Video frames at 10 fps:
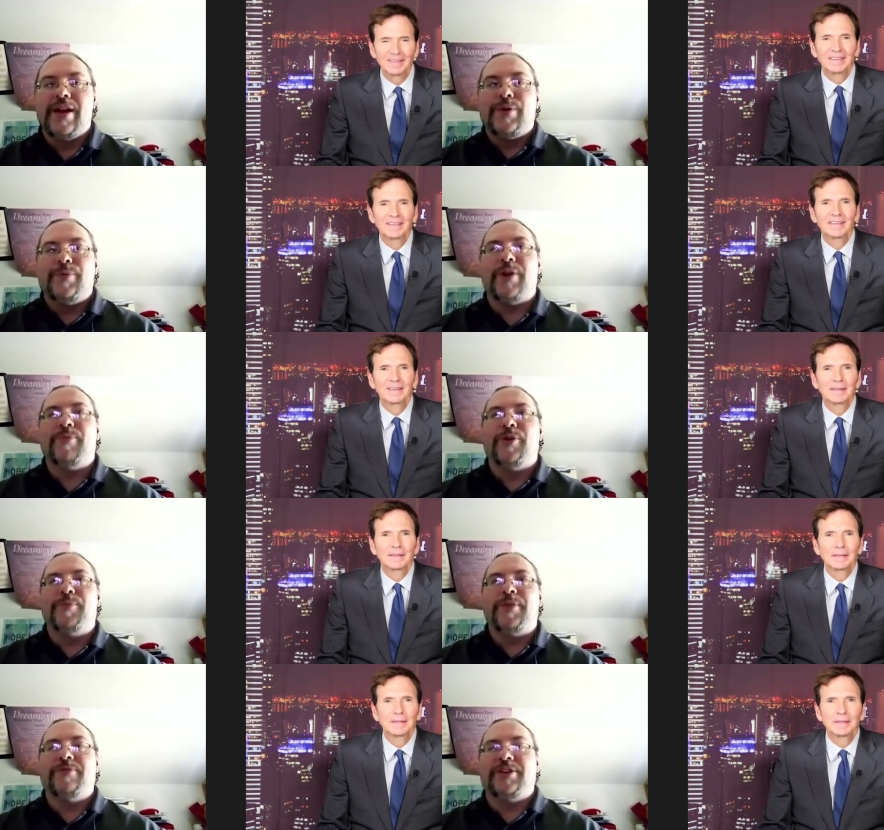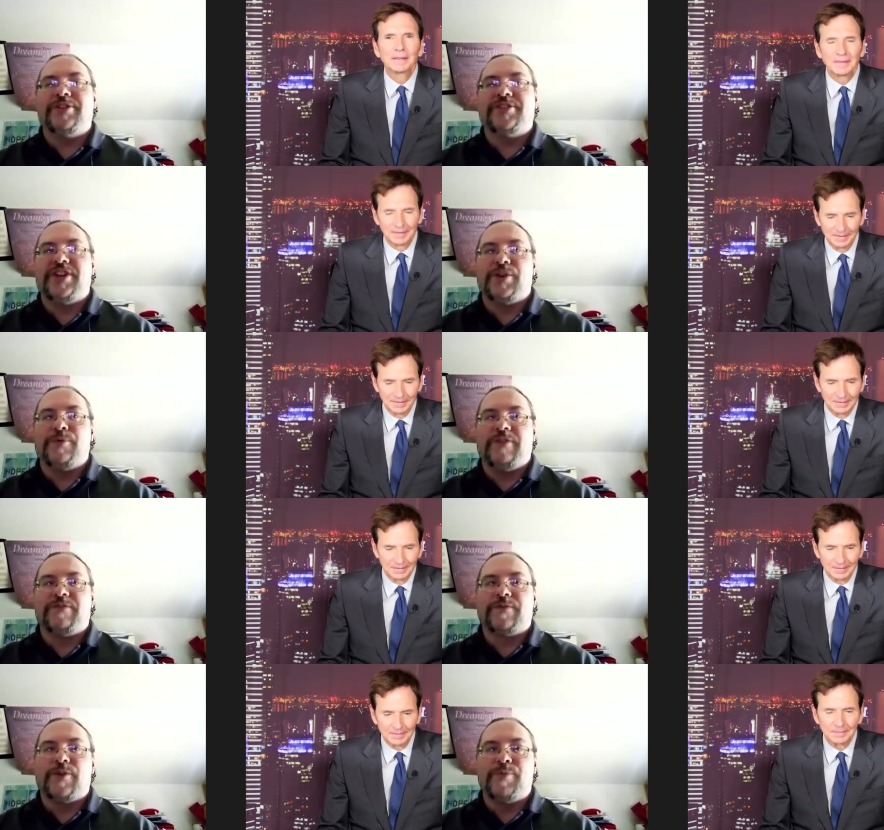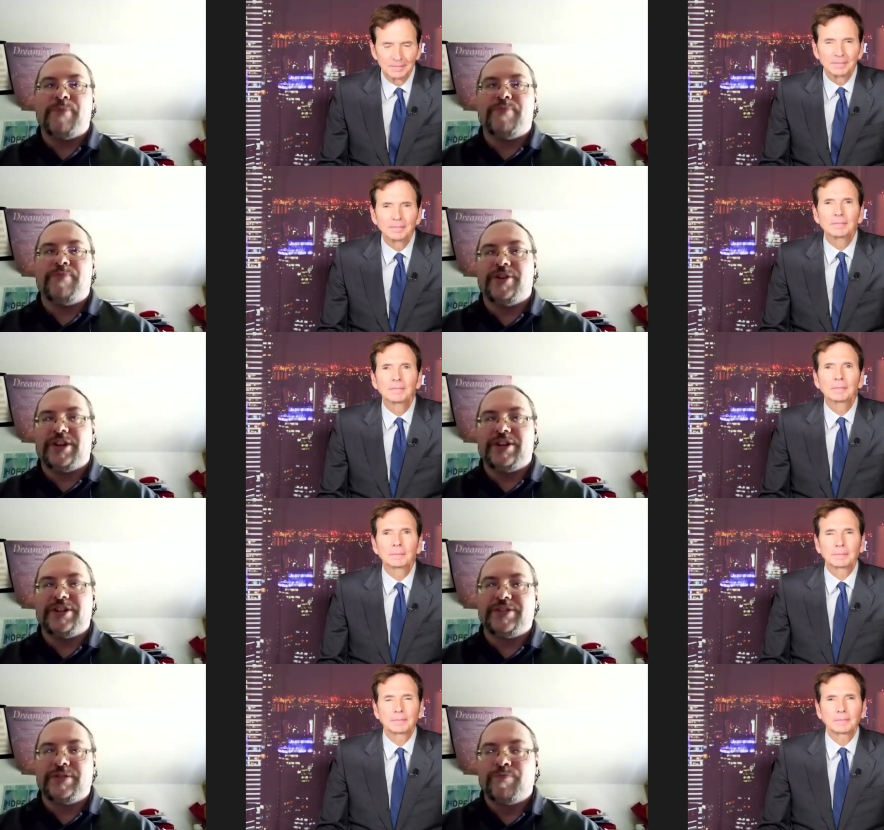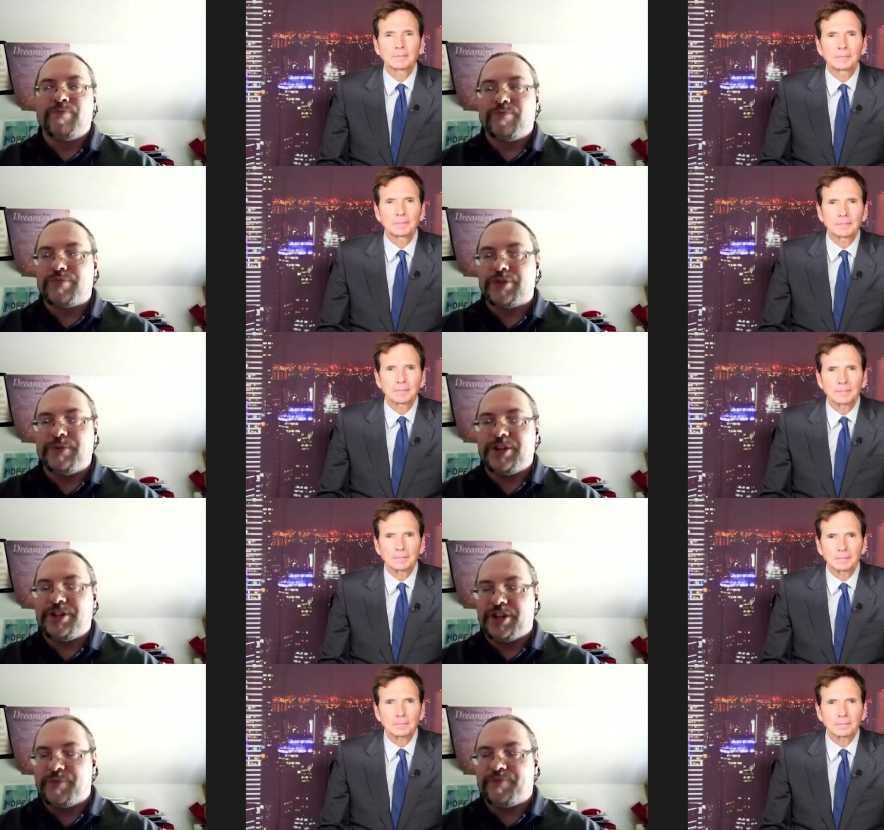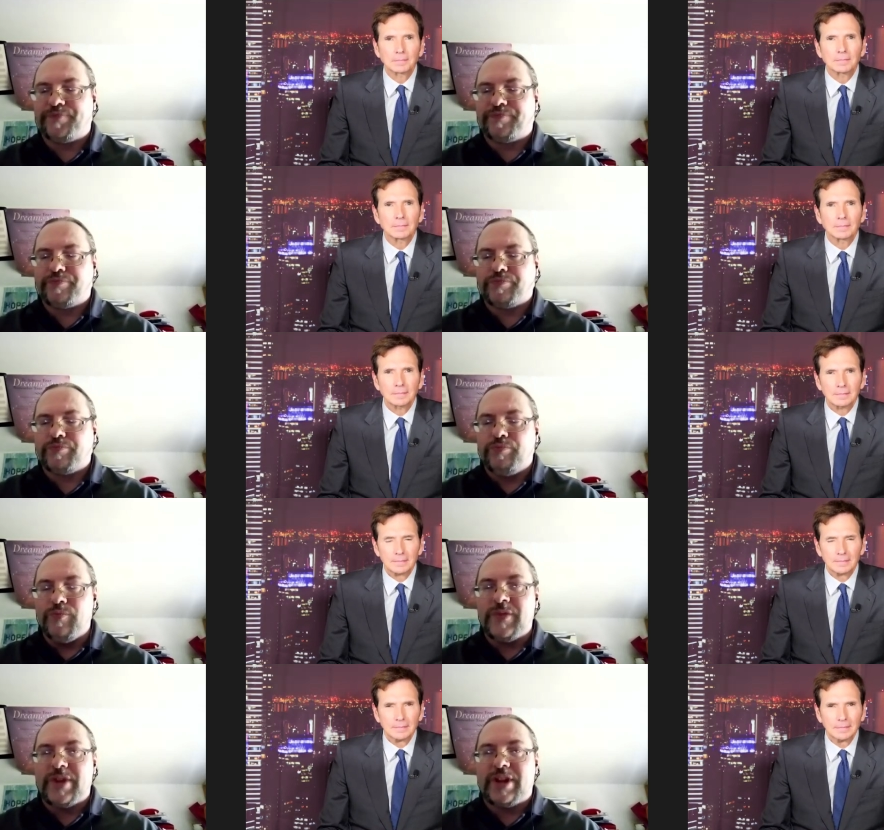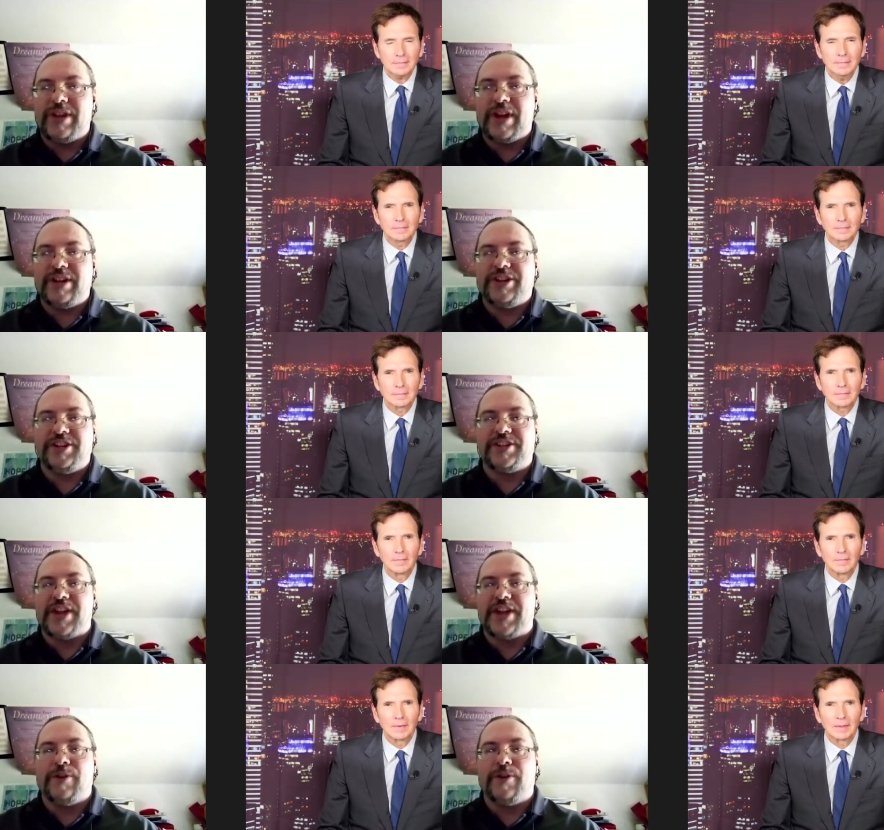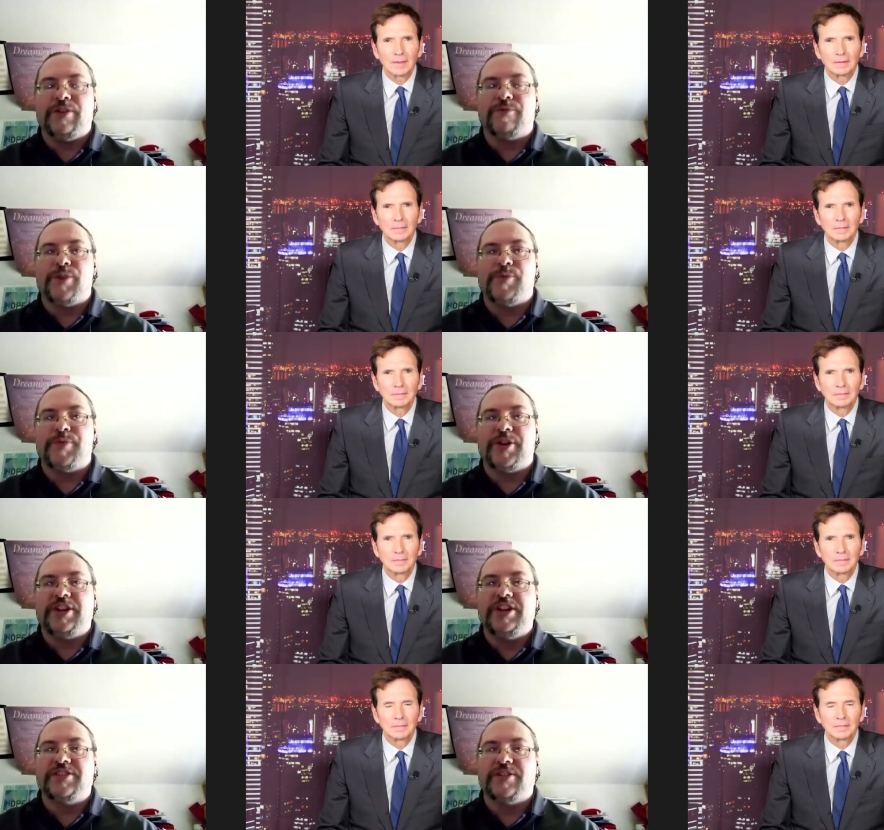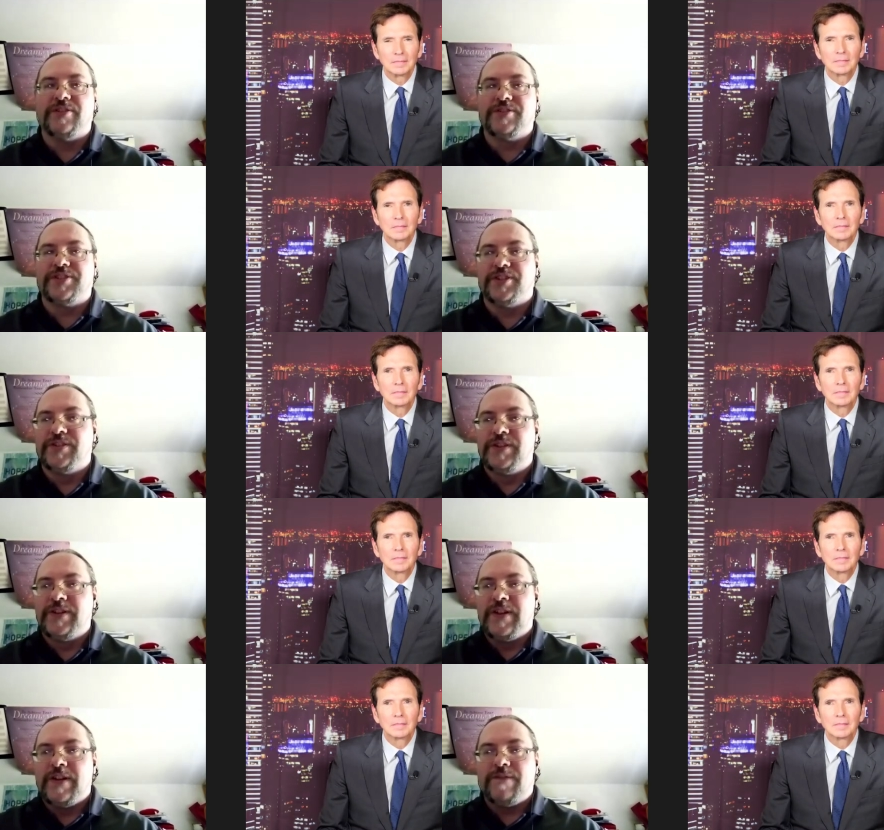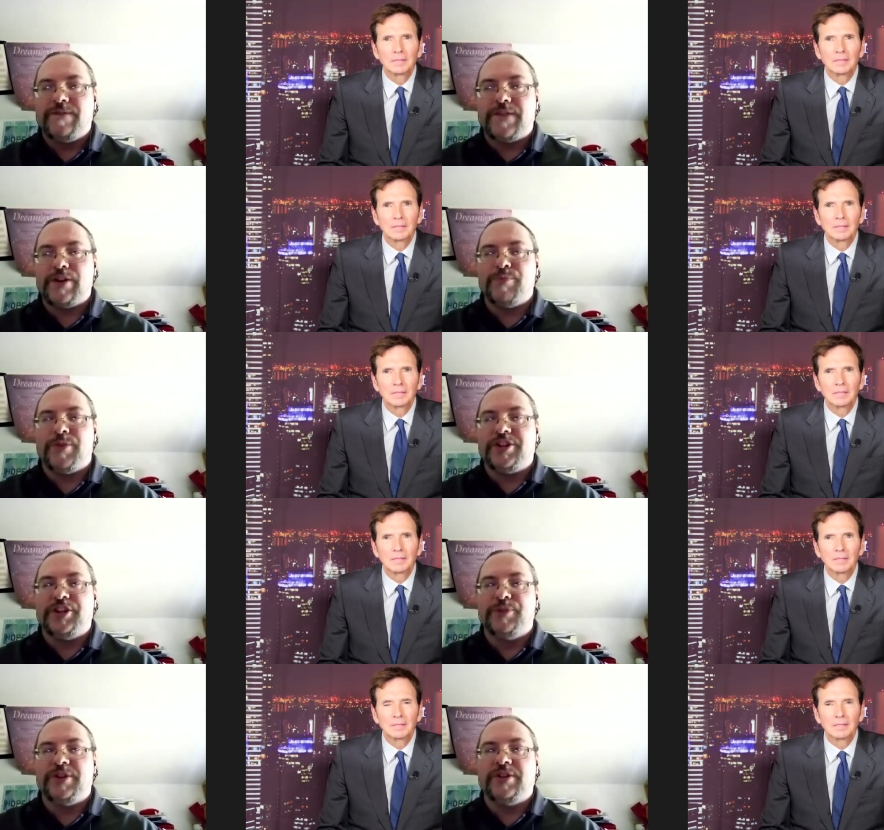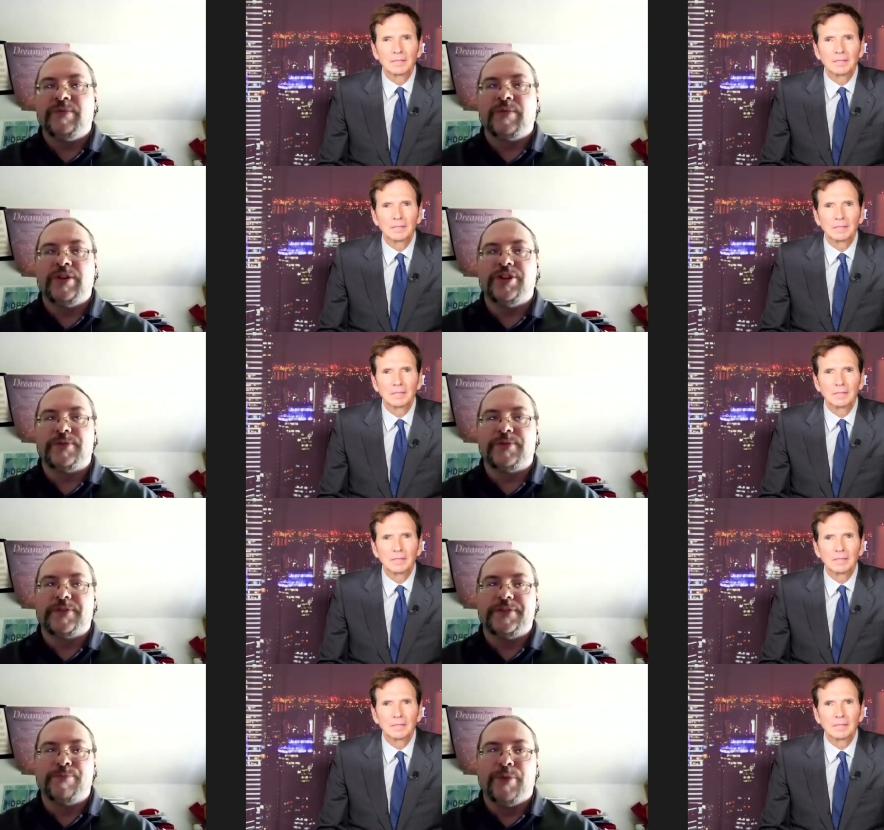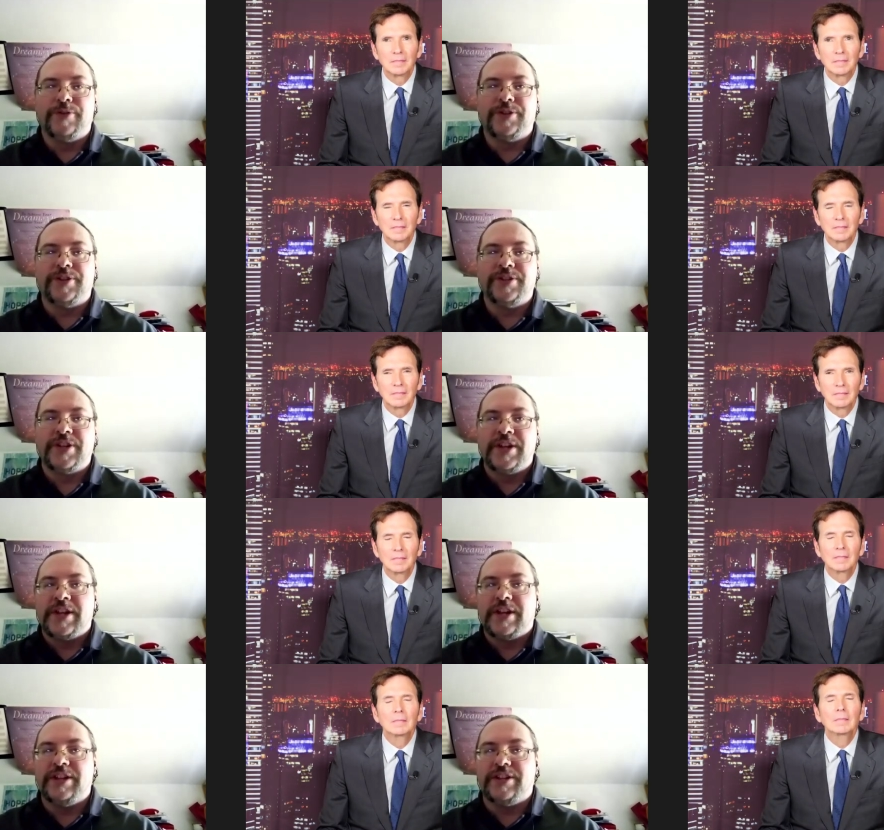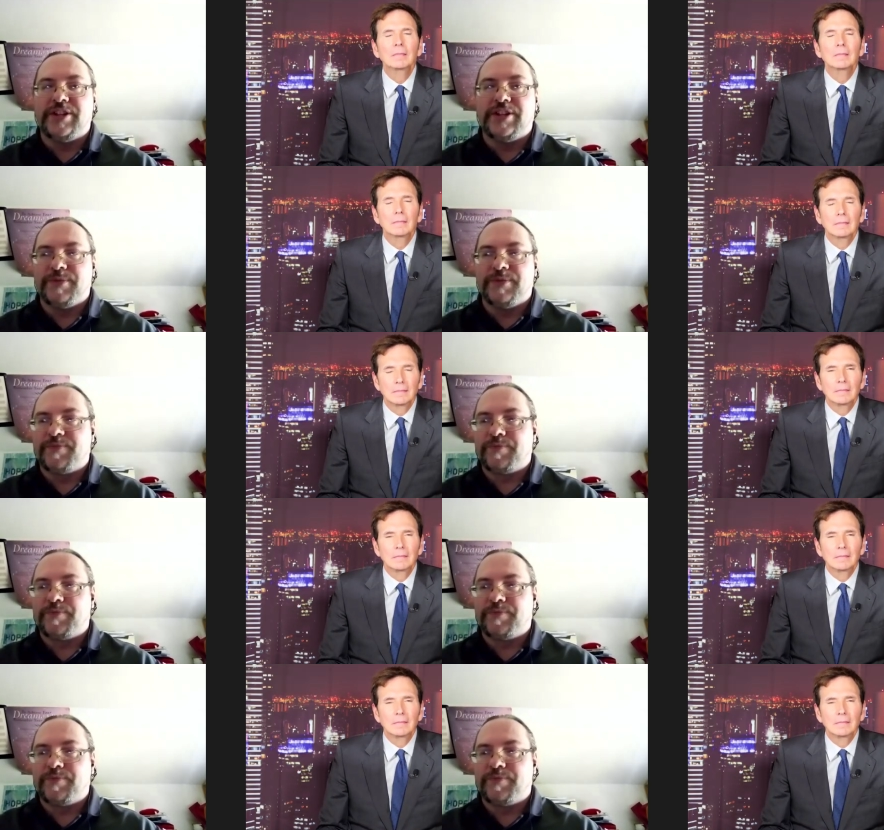Speaker 1: What I'm hoping readers take away from my book is pretty much that Jesus is not only a rebel, but he's also very much human in terms of his emotions, in terms,